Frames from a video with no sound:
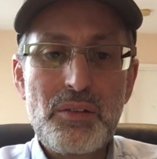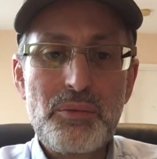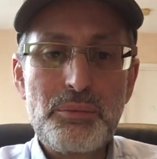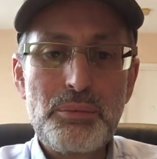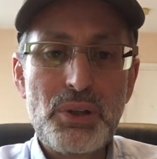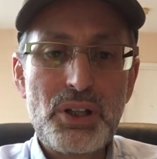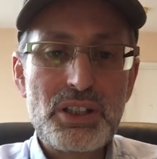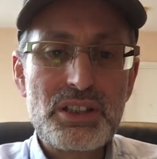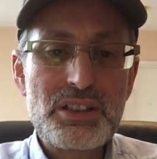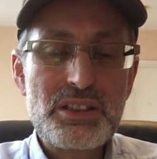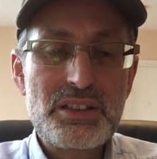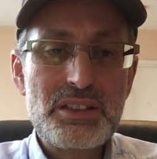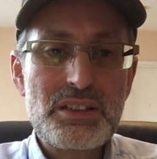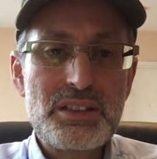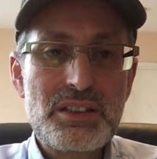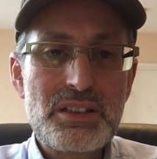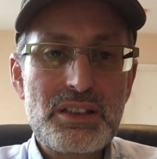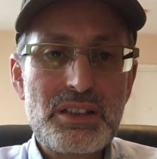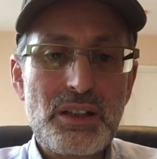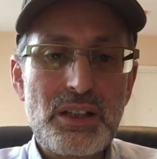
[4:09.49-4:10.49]
But
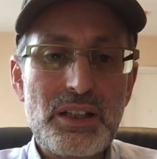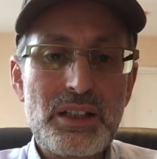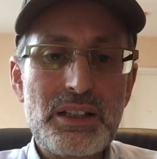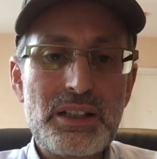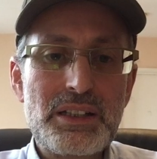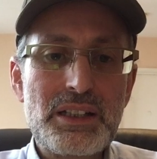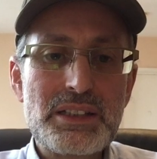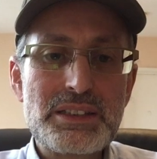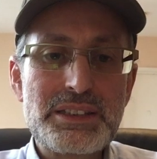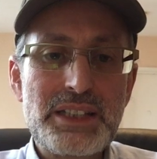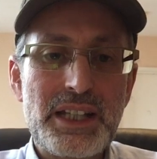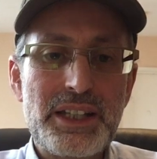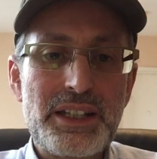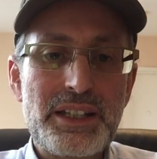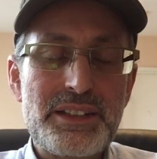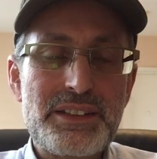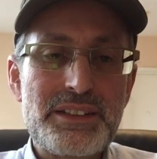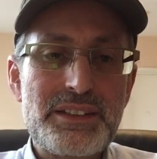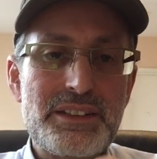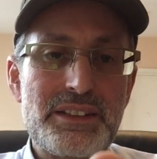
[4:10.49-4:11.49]
the
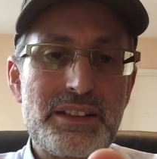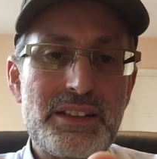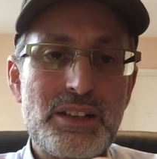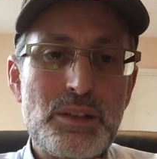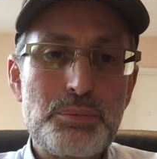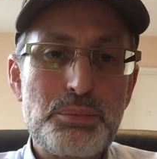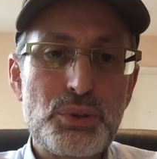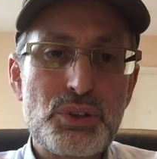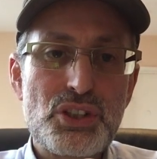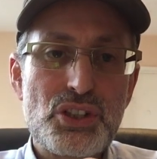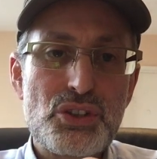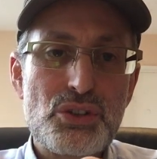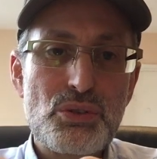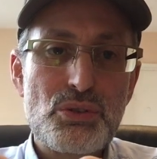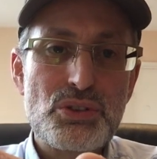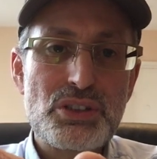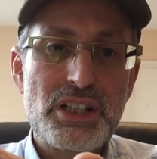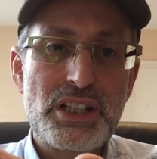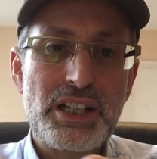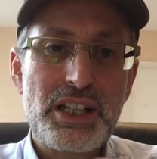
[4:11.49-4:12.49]
Zenith, you put the
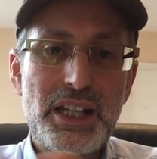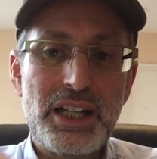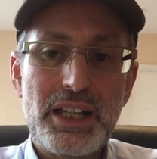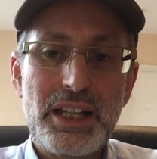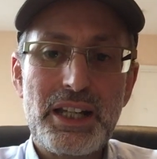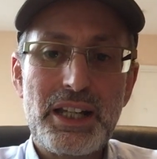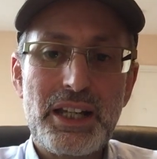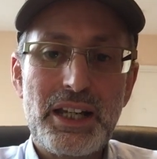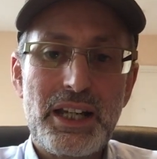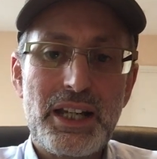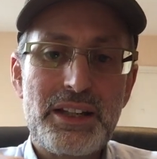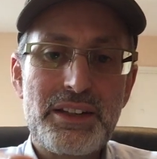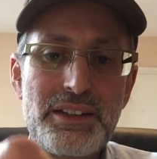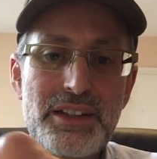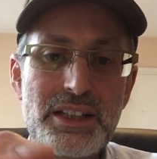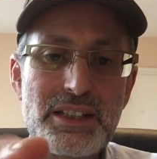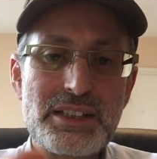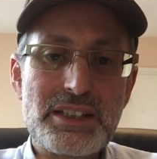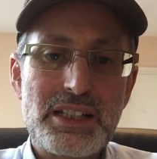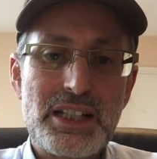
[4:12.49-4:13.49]
juice in here, and
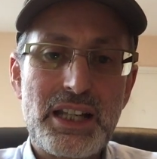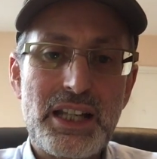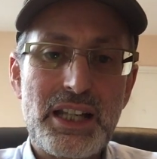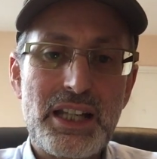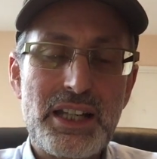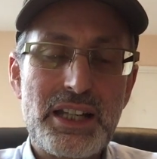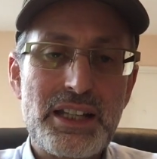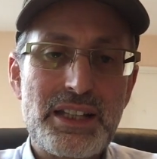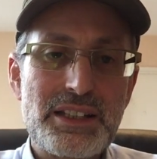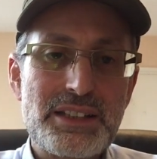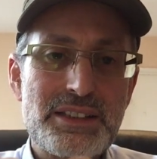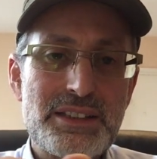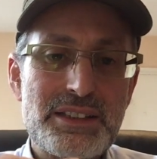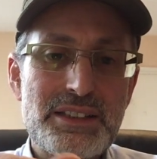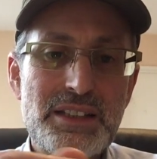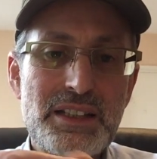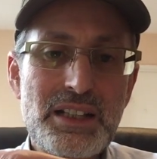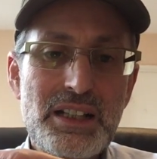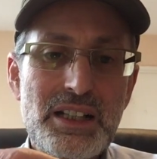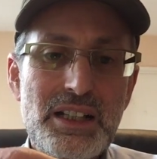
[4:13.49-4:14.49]
this
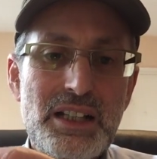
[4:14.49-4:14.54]
is